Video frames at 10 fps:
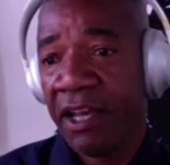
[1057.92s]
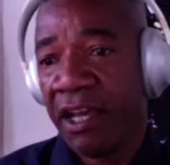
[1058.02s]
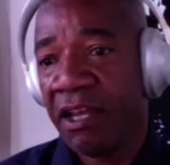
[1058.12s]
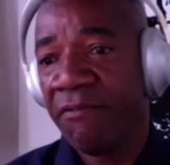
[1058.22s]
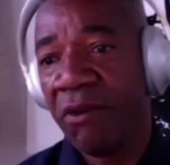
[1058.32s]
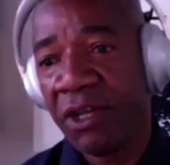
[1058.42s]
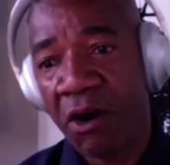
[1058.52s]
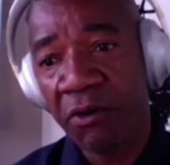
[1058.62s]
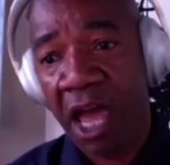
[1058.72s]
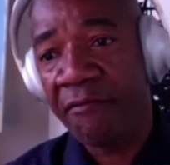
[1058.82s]
And if you
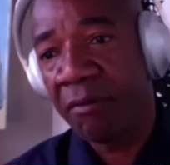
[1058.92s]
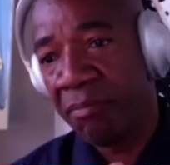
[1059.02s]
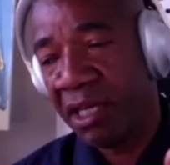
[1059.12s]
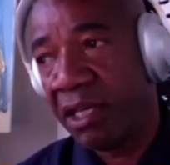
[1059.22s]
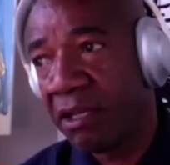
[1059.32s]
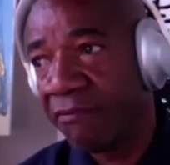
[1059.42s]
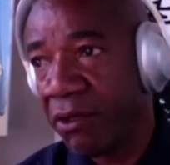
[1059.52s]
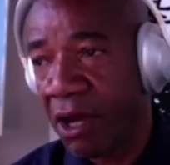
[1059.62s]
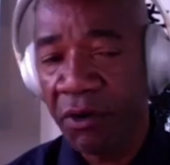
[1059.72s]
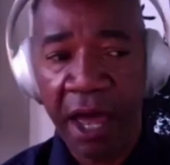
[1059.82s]
don't have a bid, if you
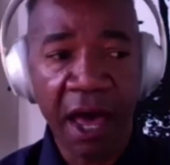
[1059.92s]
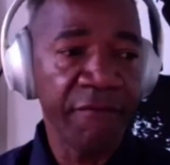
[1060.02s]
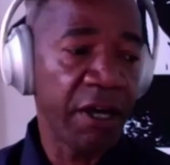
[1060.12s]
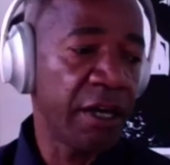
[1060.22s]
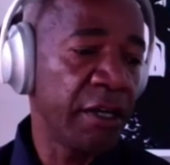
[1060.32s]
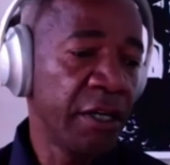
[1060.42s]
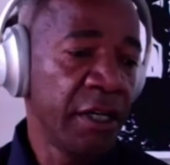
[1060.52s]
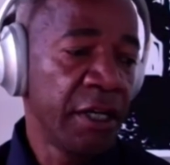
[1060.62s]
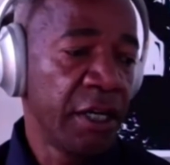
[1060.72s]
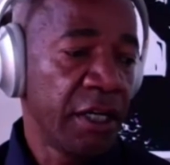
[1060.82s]
don't have
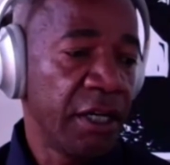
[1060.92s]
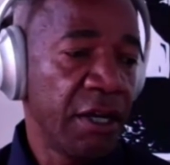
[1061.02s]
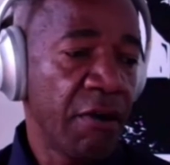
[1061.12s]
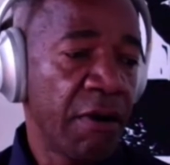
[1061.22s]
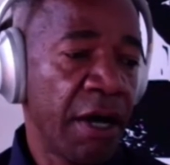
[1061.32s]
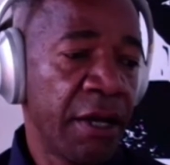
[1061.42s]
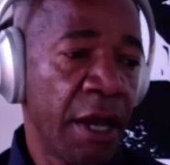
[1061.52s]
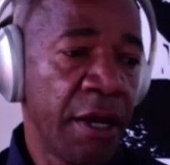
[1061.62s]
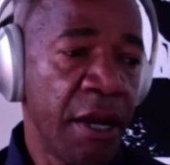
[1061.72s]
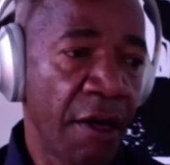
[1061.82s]

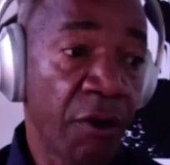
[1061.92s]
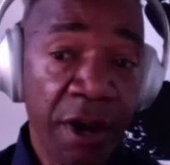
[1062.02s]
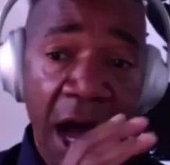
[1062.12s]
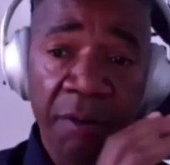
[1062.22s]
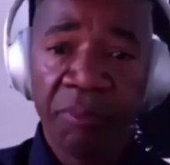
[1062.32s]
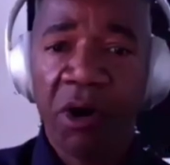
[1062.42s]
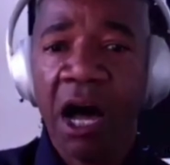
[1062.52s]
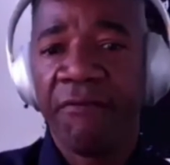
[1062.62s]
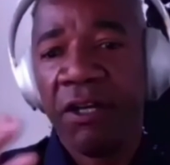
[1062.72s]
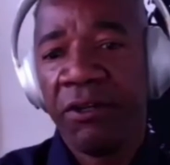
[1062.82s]
another
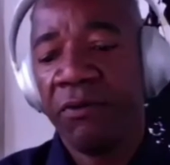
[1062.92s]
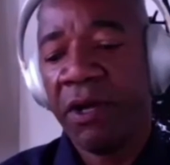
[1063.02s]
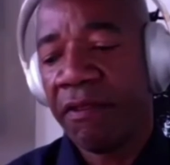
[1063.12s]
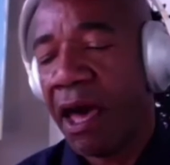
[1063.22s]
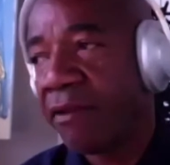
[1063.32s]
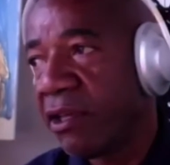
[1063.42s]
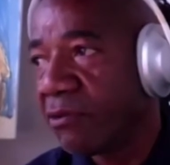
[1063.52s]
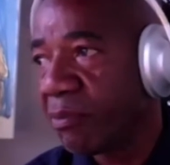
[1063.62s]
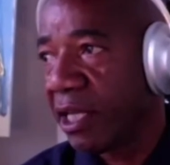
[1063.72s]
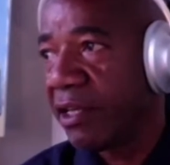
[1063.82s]
nonprofit doing that, these
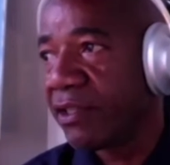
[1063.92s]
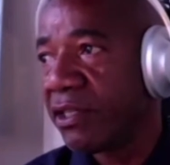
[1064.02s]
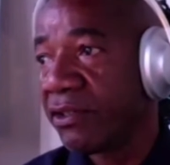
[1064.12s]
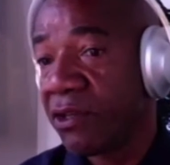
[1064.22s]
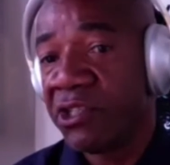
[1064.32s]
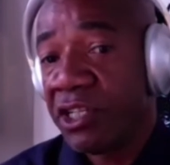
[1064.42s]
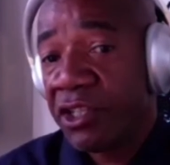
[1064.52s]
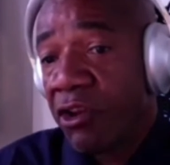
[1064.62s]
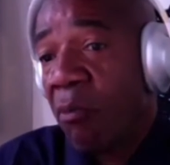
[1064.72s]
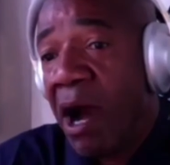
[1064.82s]
places, there's just
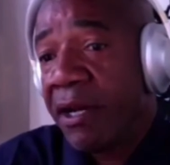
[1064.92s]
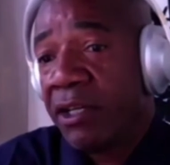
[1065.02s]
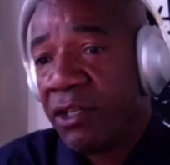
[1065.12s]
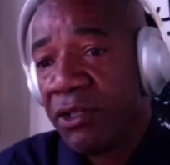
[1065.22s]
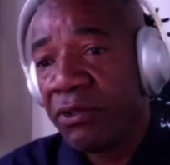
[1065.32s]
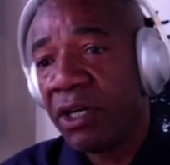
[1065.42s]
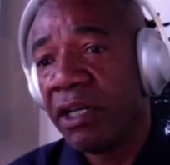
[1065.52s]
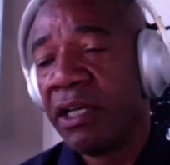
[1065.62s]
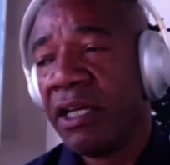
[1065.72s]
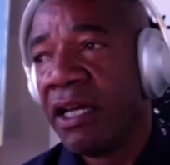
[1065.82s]
no money to do it.
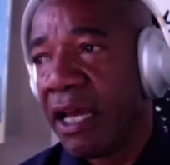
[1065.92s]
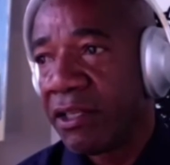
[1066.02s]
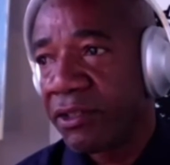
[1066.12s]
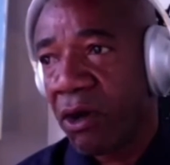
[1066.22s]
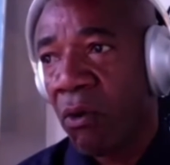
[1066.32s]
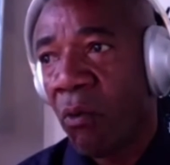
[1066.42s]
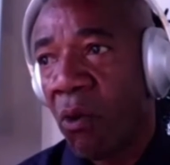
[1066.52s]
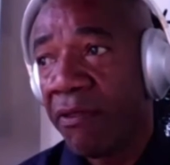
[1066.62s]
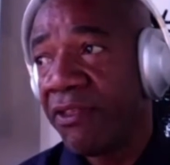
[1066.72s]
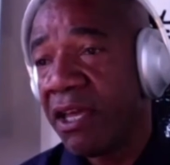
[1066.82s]
And so
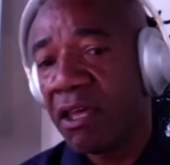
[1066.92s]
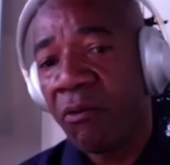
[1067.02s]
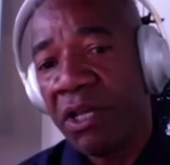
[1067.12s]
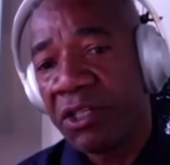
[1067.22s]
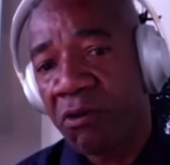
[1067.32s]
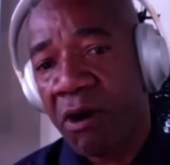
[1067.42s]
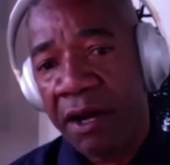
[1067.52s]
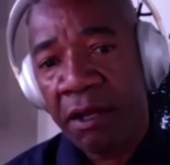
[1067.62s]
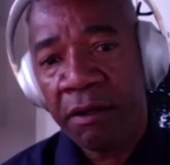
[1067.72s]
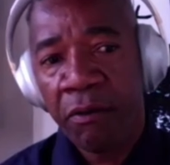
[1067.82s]
one thing that we try
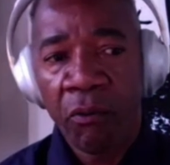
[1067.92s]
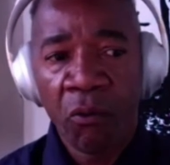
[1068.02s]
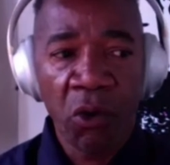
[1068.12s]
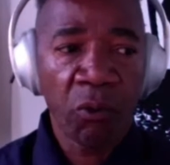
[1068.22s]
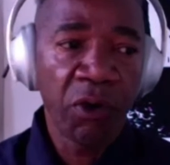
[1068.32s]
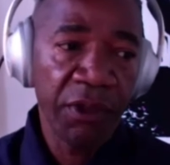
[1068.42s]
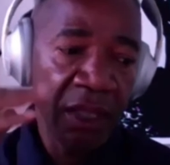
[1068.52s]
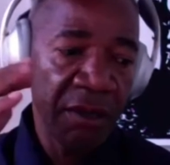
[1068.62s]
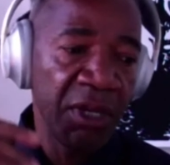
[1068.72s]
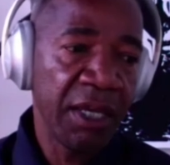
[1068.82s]
to work with in
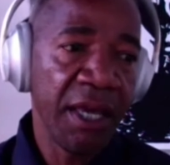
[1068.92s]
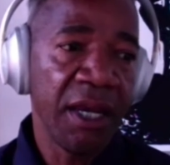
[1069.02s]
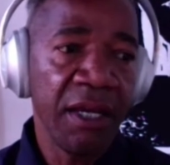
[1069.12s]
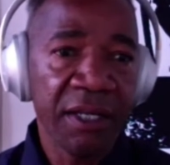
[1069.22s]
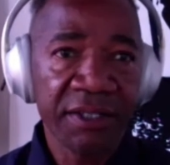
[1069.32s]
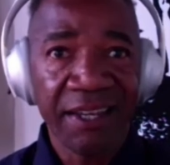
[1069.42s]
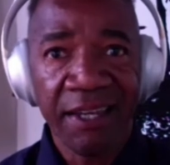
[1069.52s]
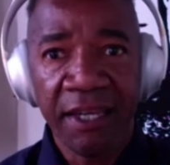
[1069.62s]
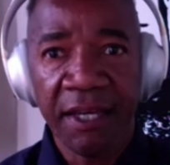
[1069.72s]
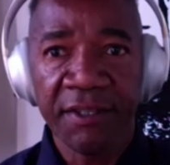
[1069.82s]
the beginning is to
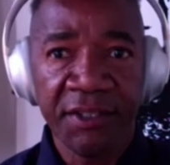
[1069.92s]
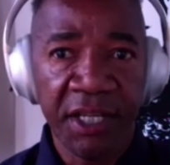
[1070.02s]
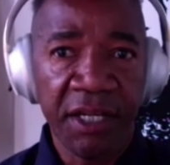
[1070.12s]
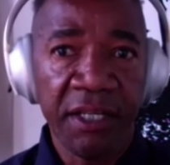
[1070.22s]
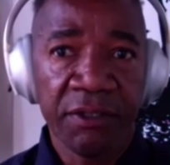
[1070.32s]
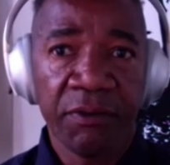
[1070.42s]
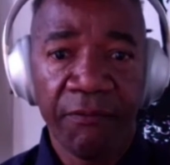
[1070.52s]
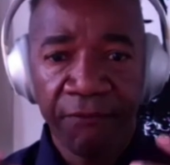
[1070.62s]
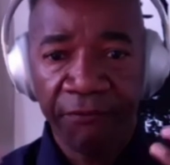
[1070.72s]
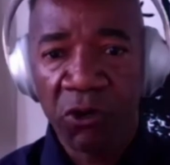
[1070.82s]
get cities,
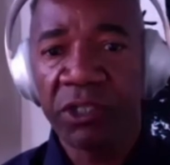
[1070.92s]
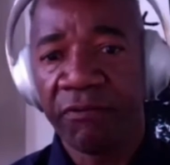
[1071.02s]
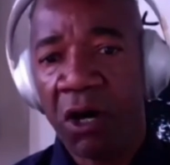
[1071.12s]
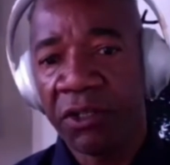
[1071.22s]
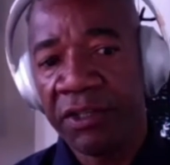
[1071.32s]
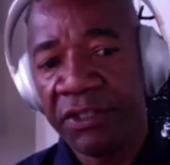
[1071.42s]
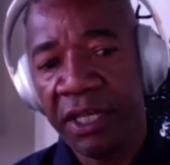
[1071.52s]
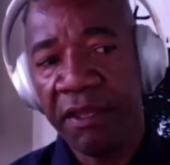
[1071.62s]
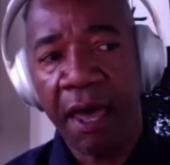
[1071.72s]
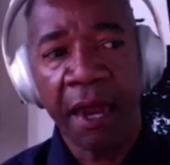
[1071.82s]
first of all, to
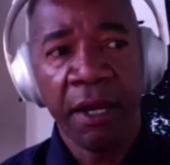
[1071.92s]
see that